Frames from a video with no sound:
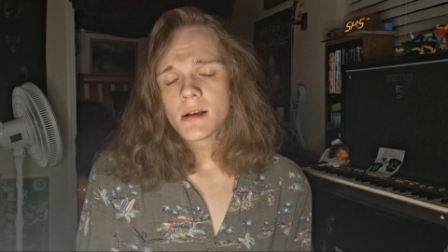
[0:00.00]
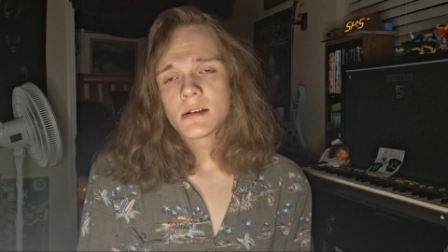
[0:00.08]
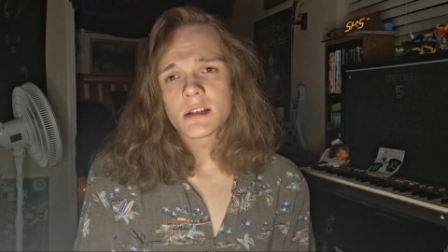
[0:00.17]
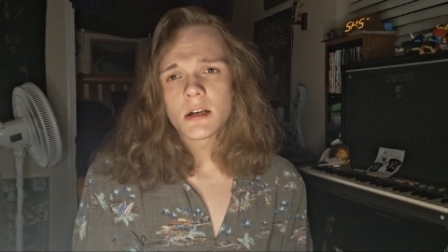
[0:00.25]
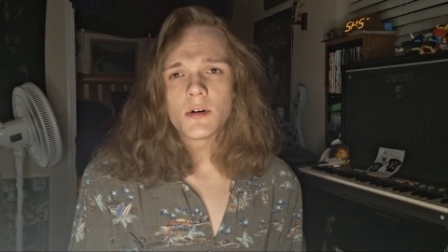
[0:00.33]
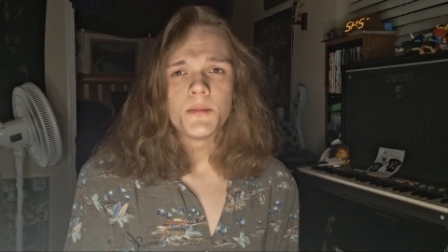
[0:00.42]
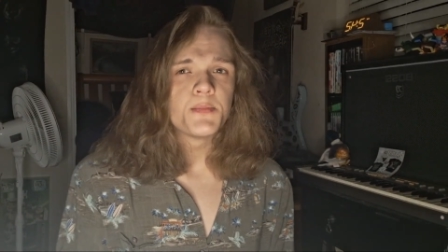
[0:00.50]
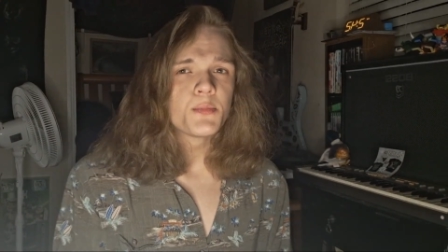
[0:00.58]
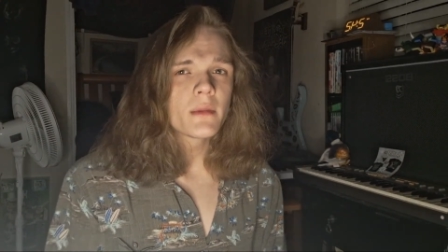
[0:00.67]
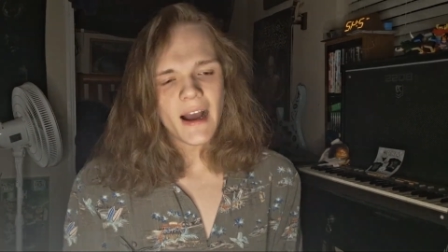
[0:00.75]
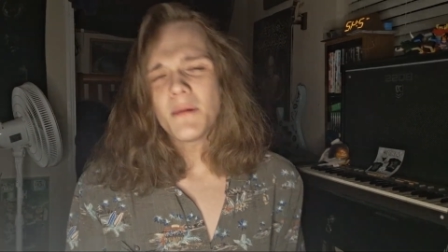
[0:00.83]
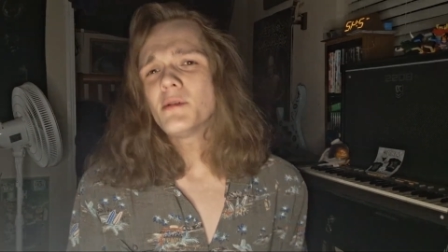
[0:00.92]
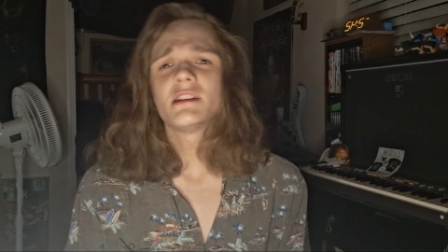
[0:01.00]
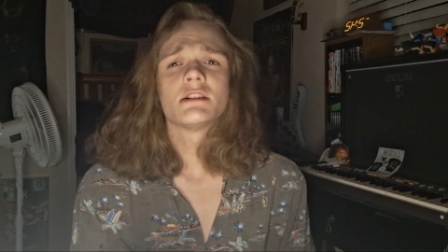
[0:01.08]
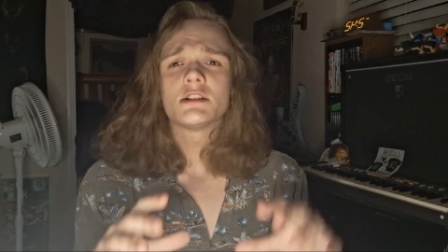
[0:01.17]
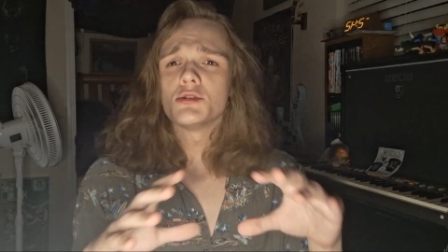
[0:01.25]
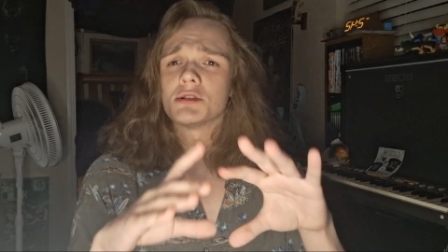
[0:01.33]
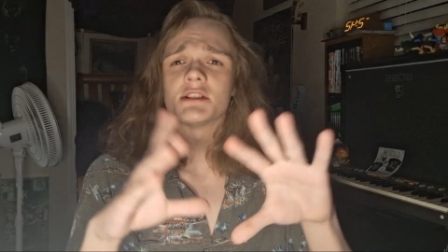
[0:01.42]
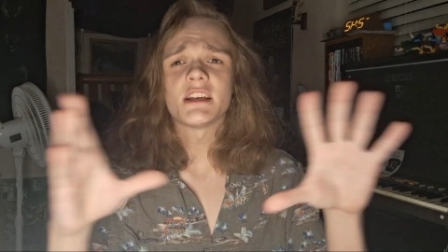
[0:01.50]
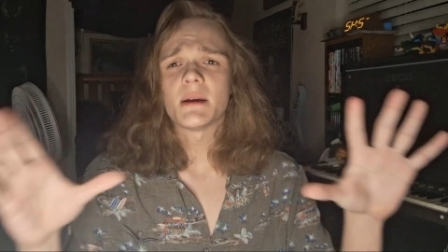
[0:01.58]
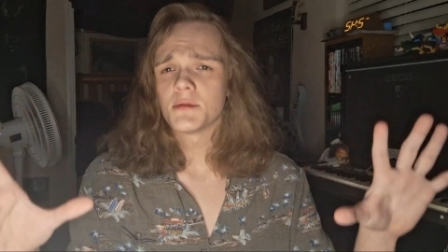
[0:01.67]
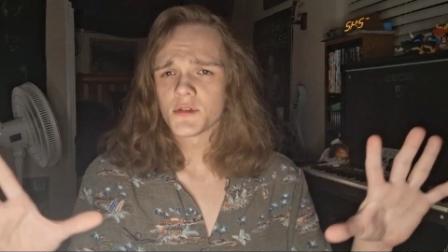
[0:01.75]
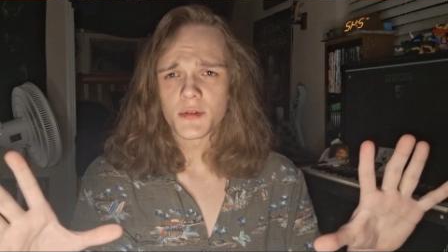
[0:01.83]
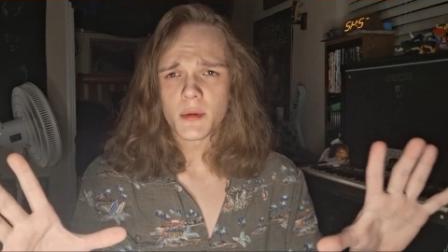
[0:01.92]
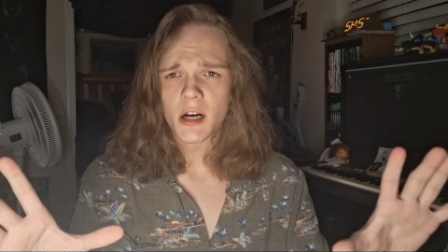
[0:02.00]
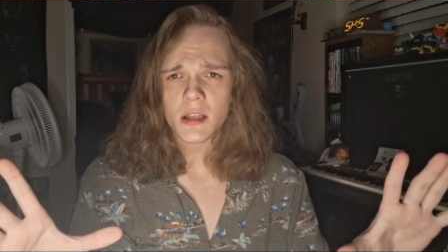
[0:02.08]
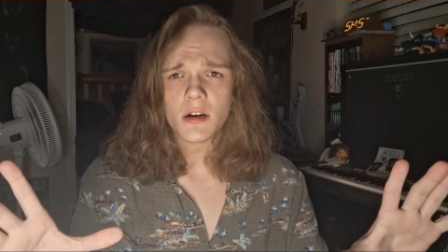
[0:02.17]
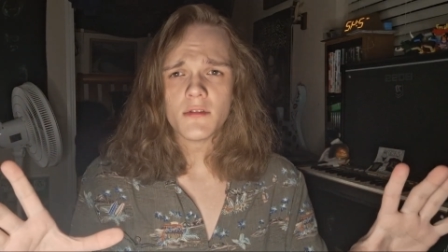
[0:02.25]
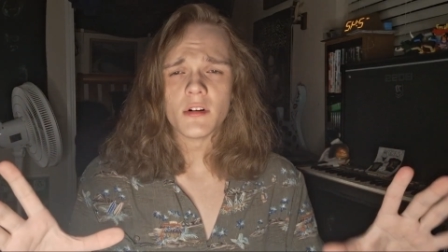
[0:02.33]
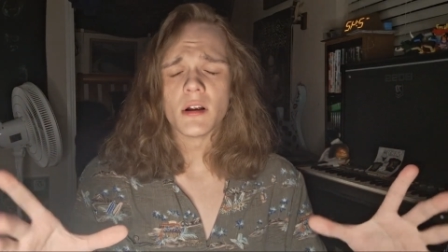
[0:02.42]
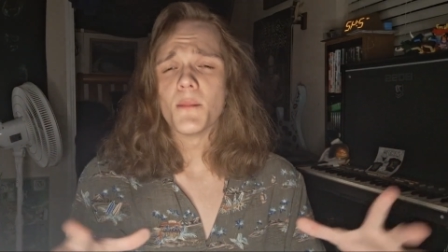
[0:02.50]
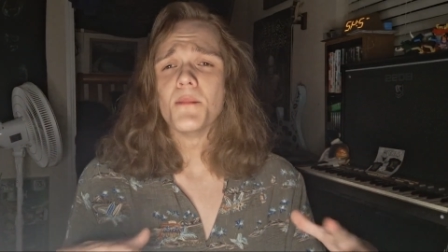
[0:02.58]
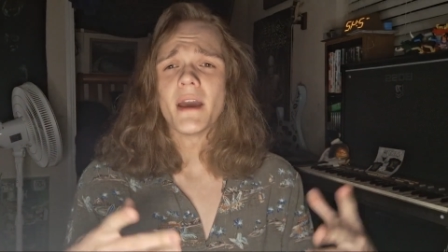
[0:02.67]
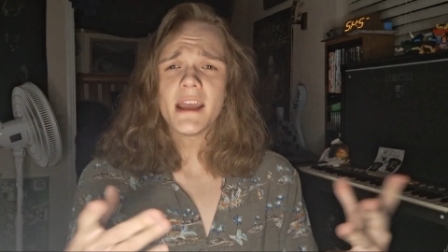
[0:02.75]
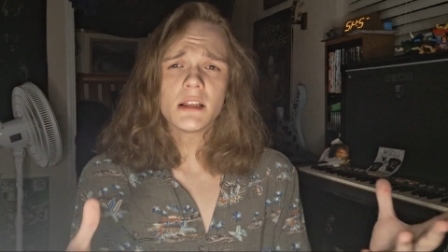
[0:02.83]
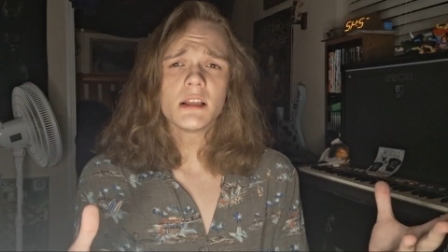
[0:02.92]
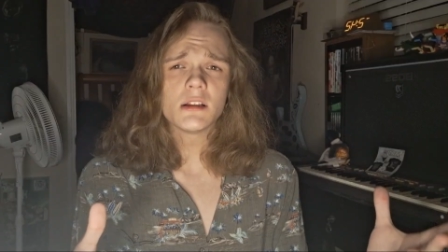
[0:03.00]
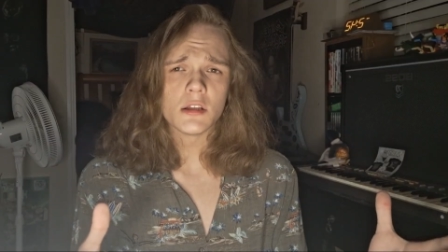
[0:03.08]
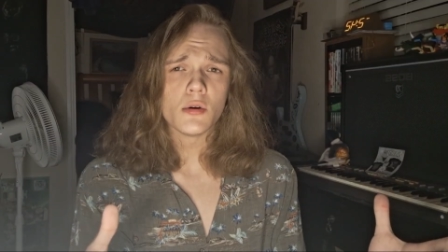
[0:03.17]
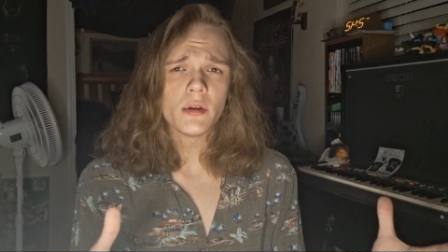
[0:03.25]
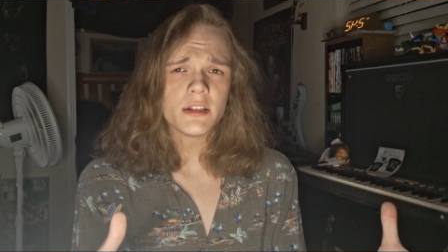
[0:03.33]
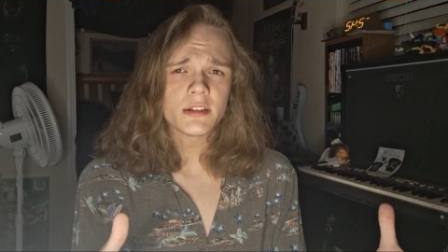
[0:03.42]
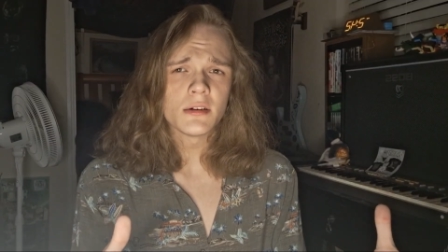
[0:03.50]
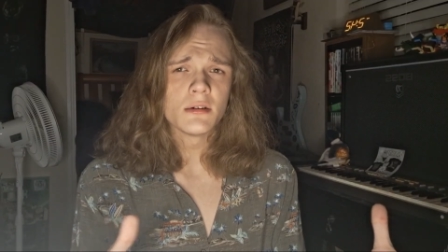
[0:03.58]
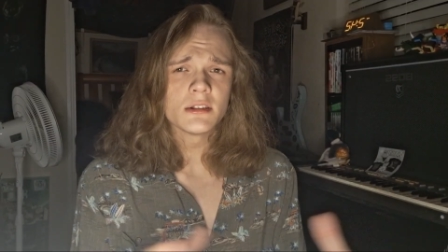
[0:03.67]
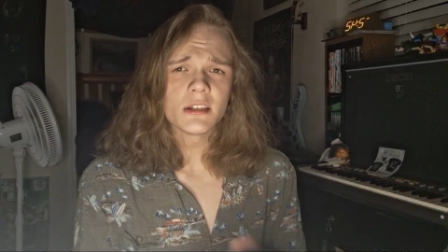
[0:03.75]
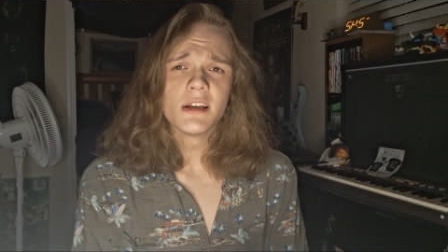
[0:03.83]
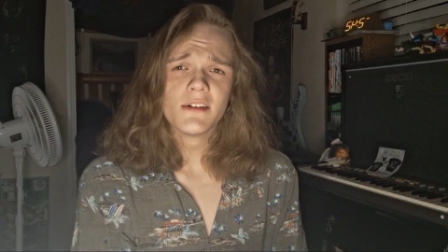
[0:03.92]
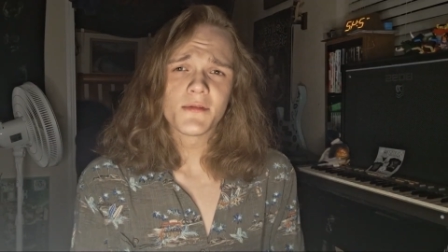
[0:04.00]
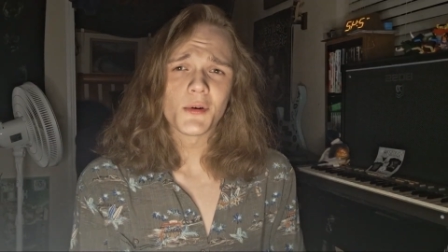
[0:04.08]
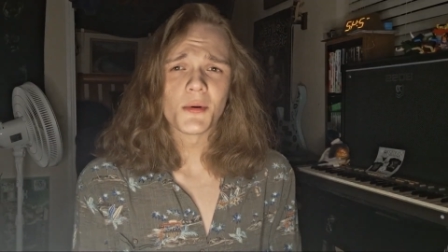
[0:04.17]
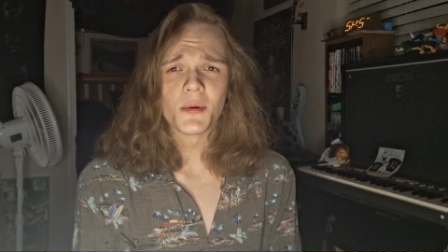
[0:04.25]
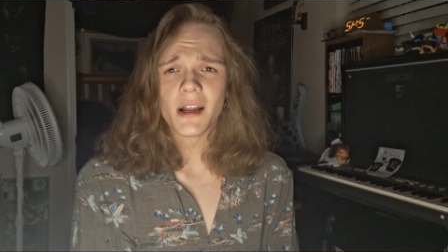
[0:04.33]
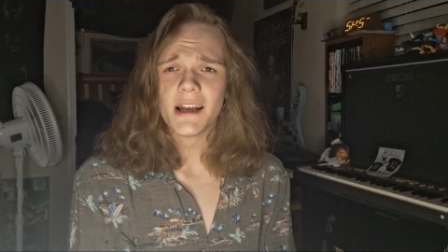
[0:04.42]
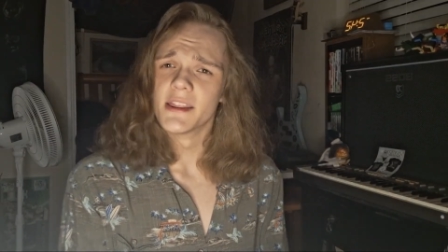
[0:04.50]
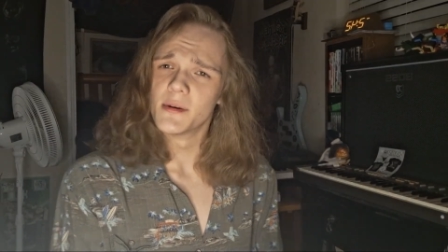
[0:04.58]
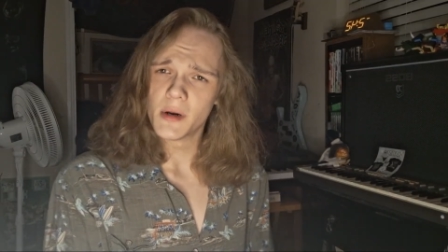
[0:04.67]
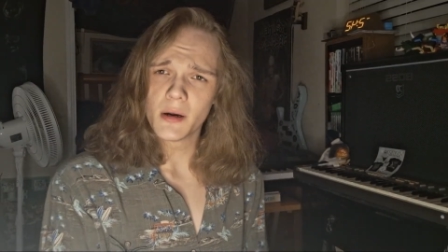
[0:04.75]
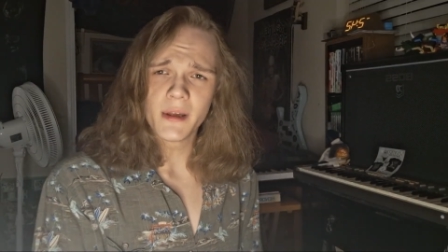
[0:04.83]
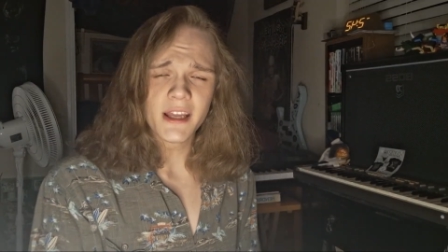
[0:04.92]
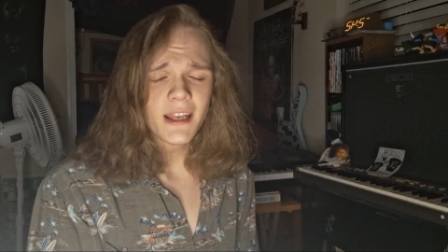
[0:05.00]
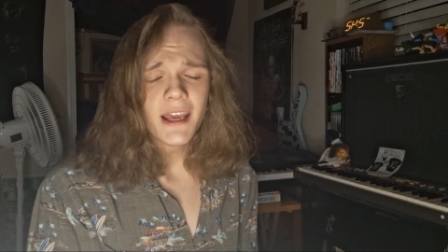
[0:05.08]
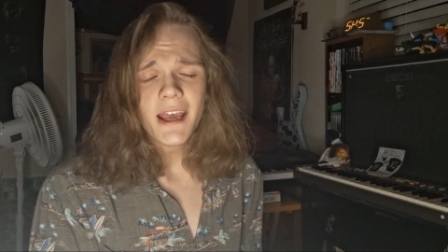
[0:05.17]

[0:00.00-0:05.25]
So I've been choosing samples from all over, mainly Looney Tunes for the moment.